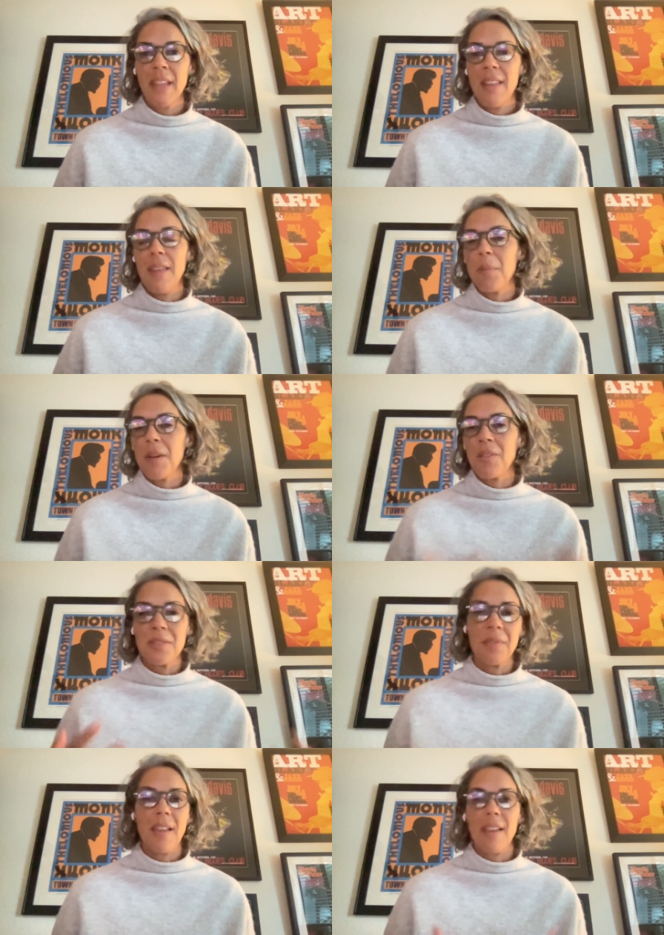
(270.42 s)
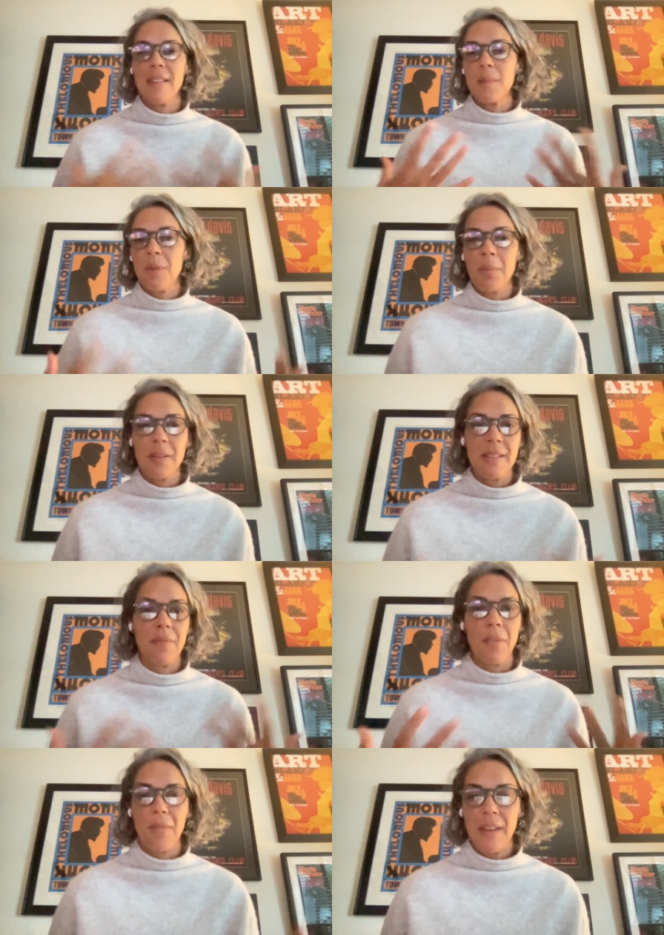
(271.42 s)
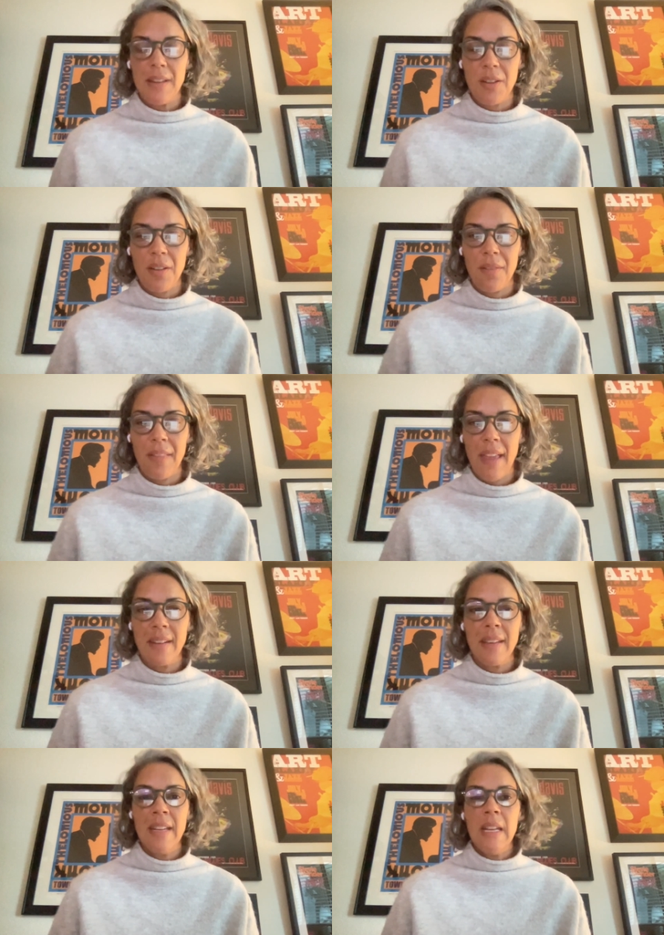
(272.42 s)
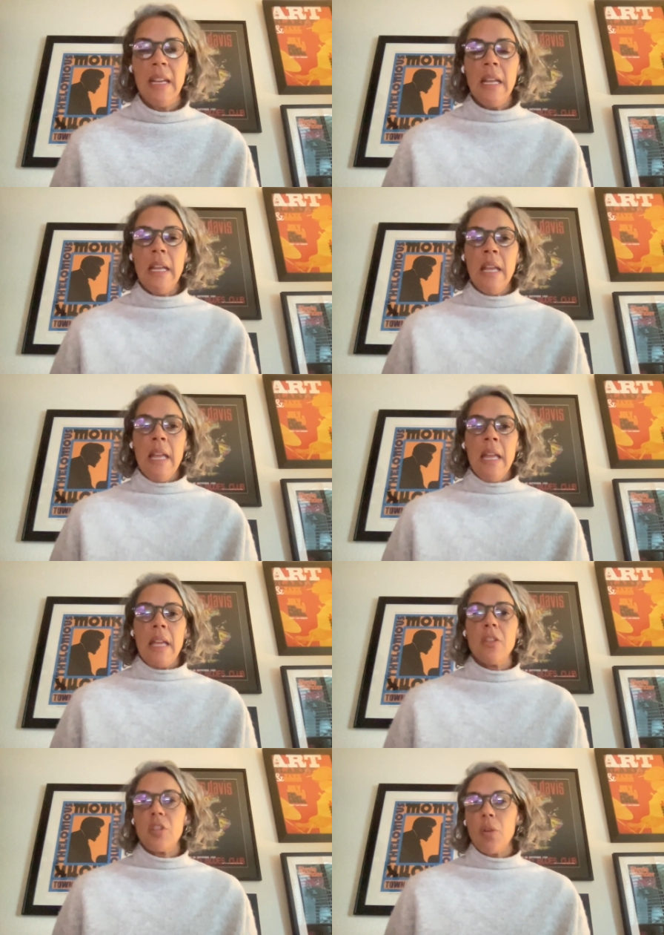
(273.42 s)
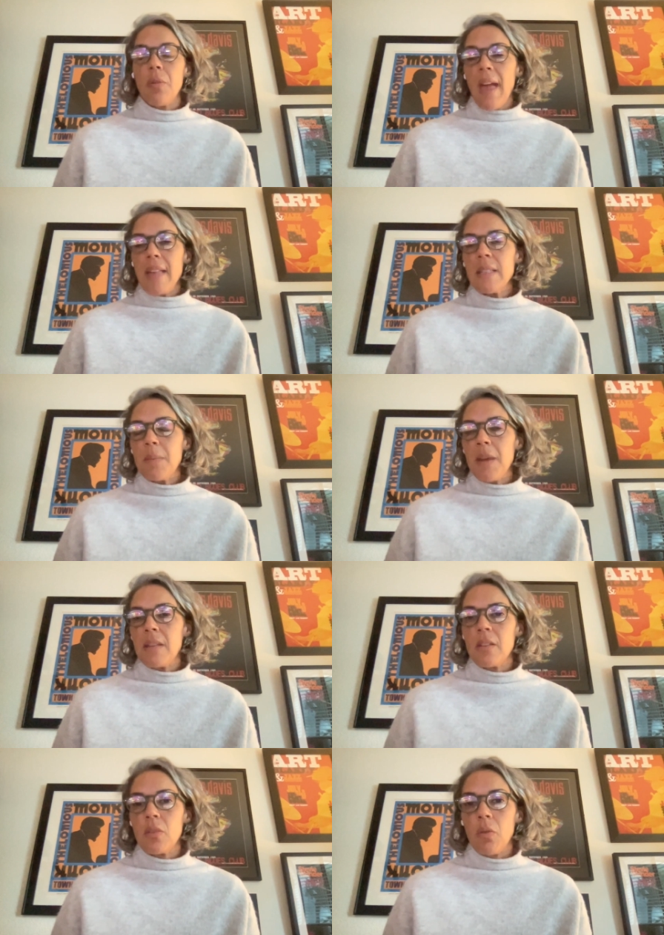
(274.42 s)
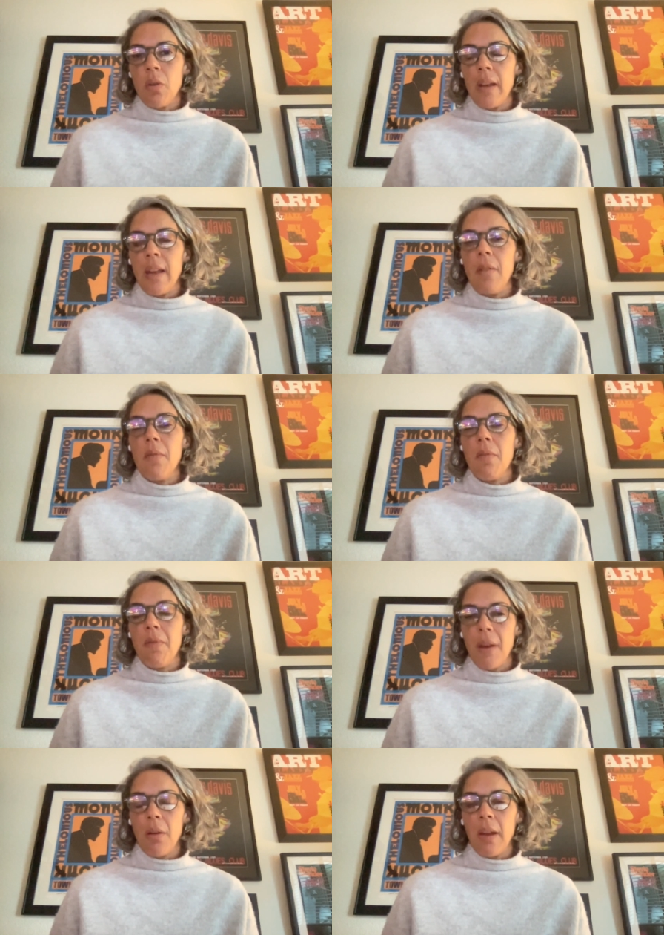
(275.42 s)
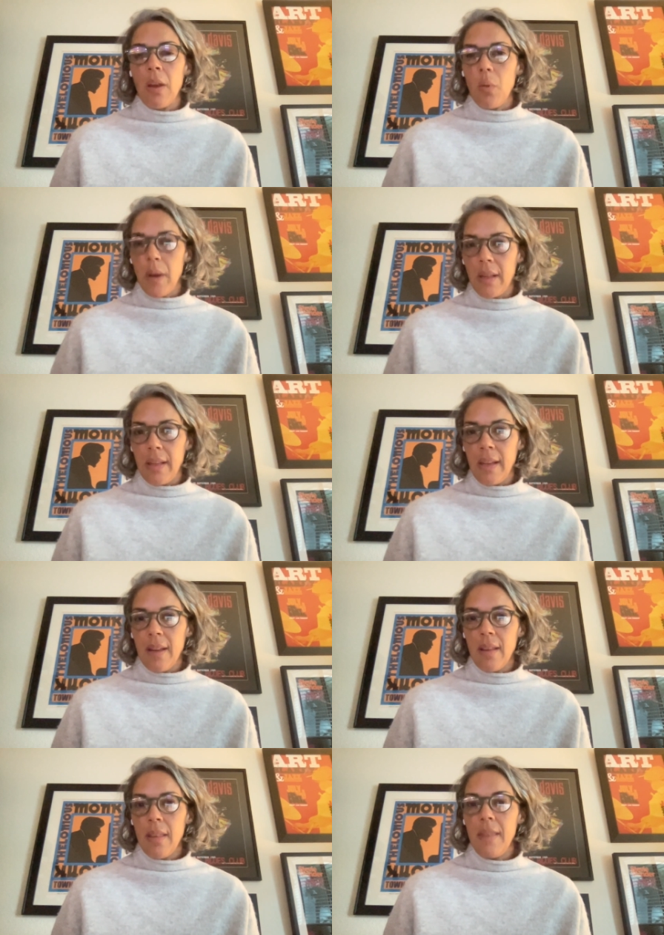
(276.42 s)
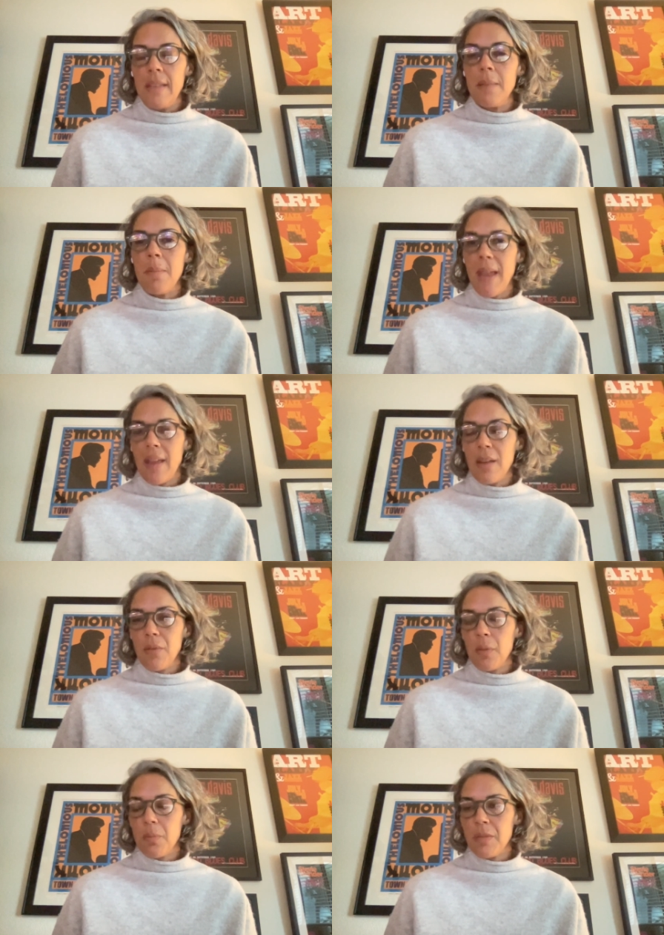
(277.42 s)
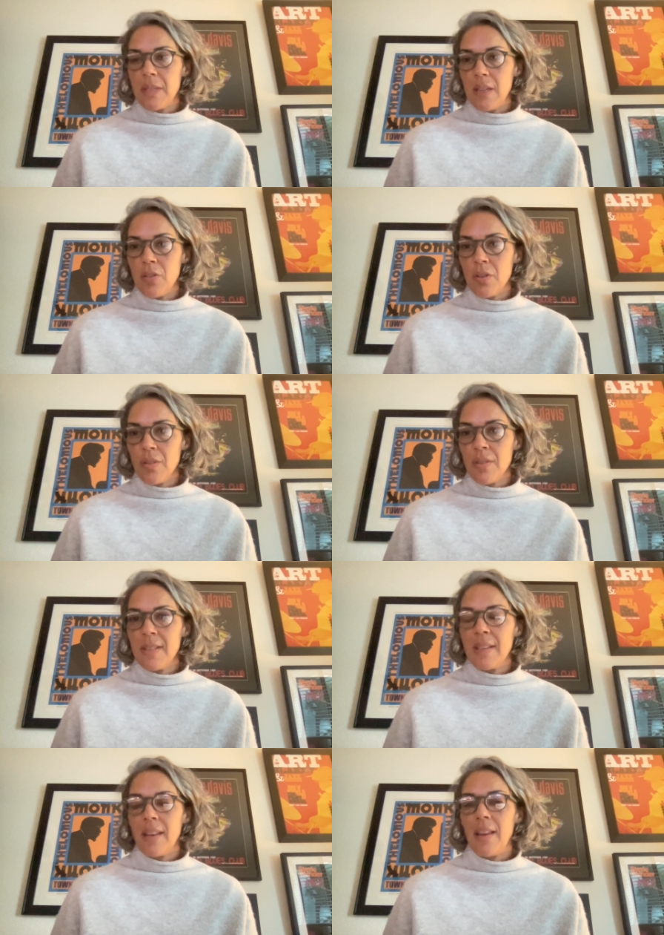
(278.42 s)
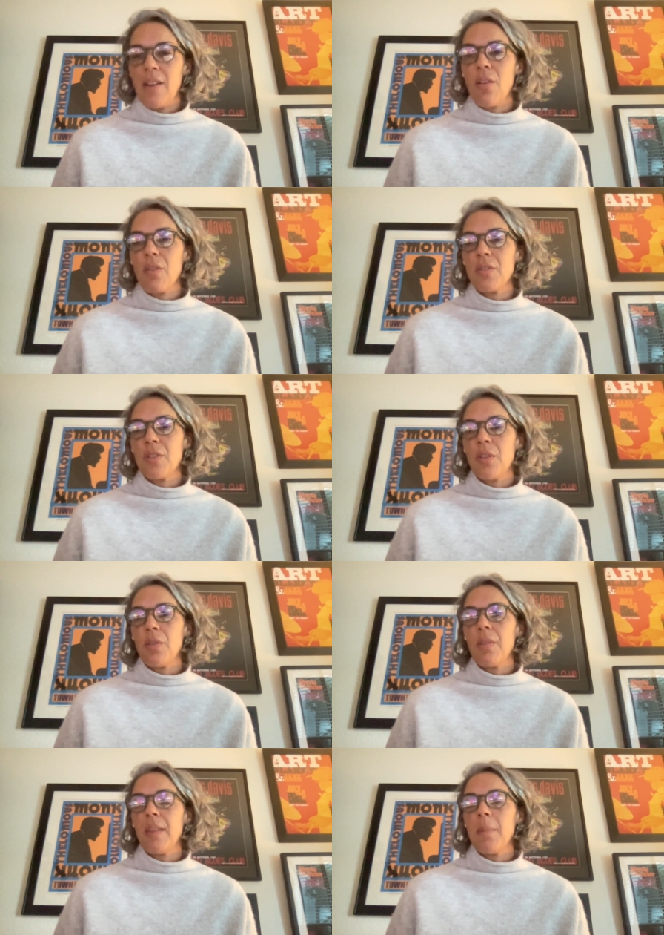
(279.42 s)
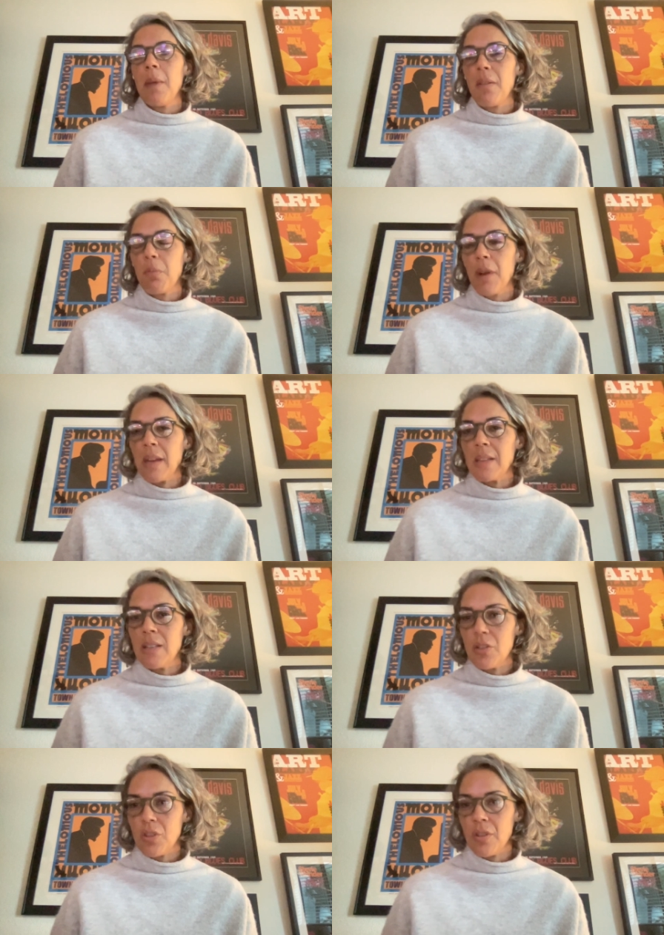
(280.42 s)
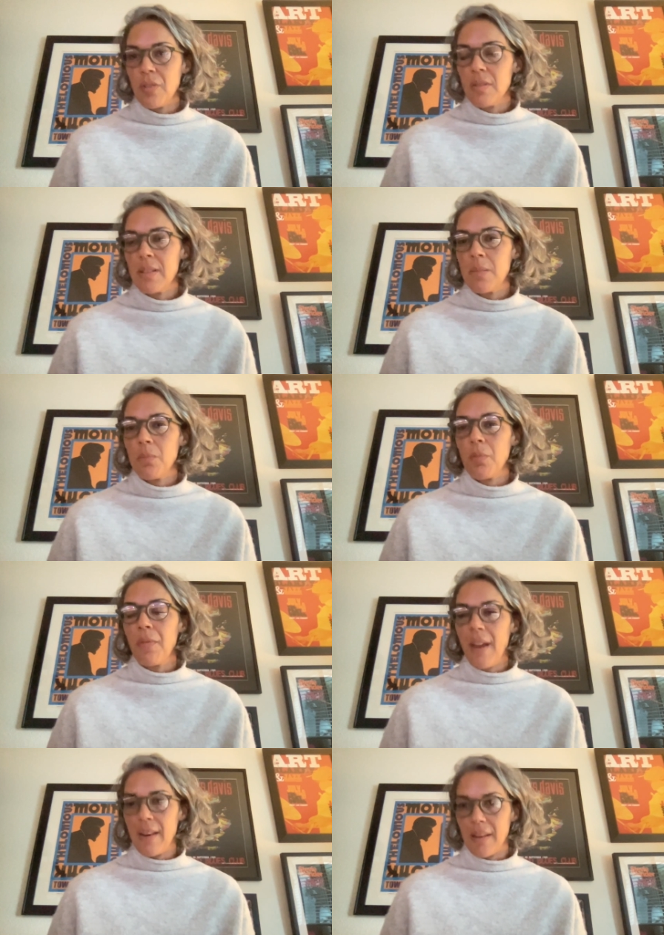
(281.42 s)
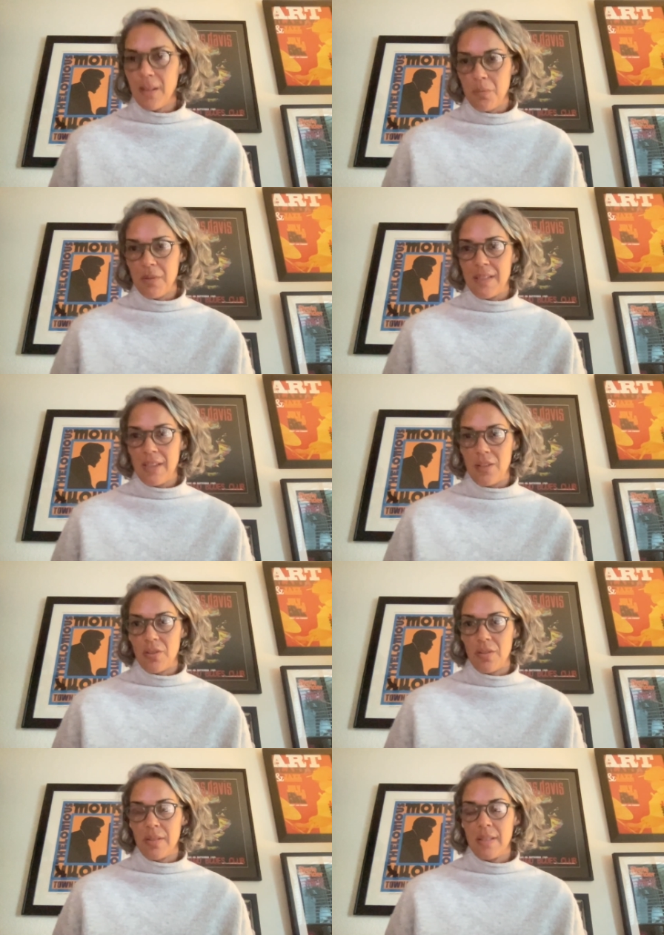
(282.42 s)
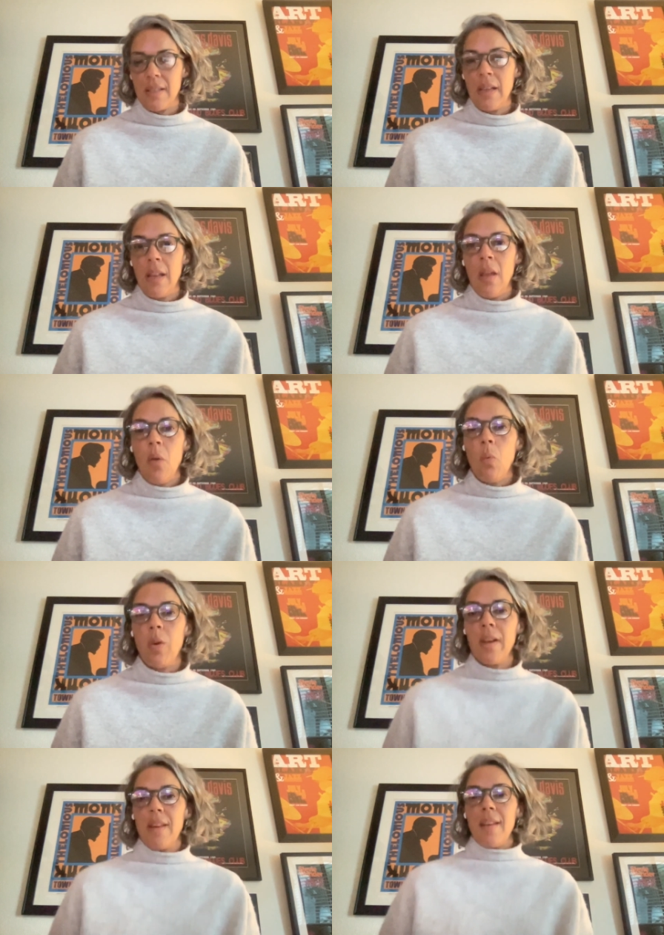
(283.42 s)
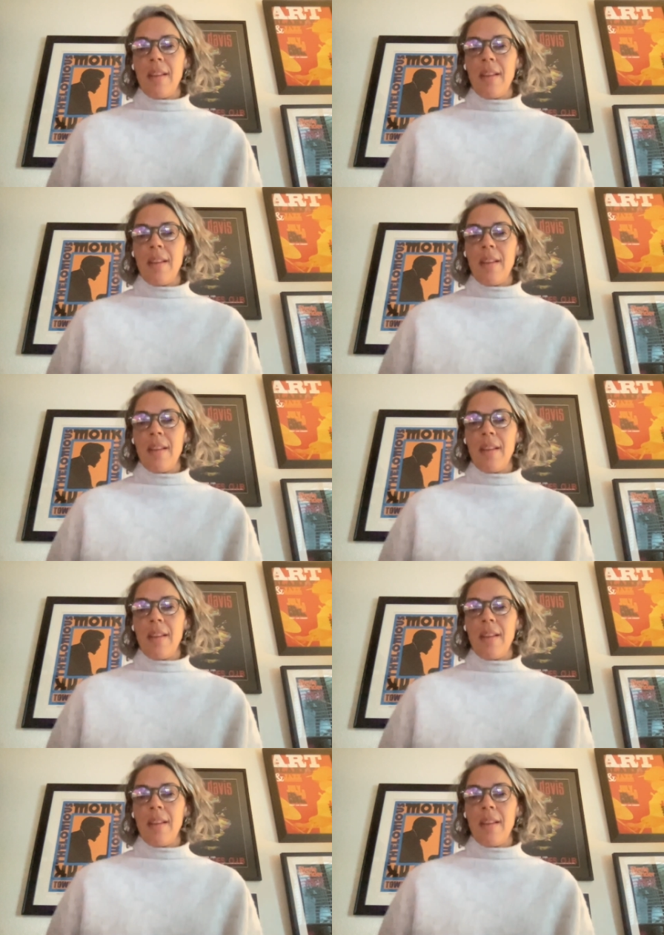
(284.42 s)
the appearance of lines, plumpness of the face, all of that. And so that space is growing very quickly. The demand for the procedures and also the amount of practitioners providing the procedures. What